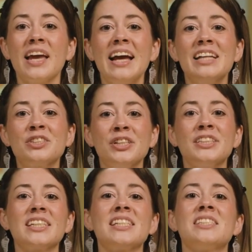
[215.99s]
It's good
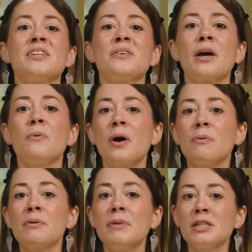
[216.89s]
to consider that while
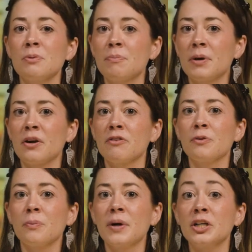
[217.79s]
we must prepare
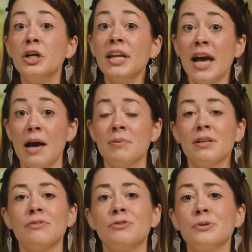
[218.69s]
for what could happen
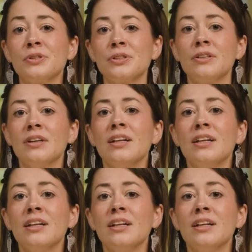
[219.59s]
in the future,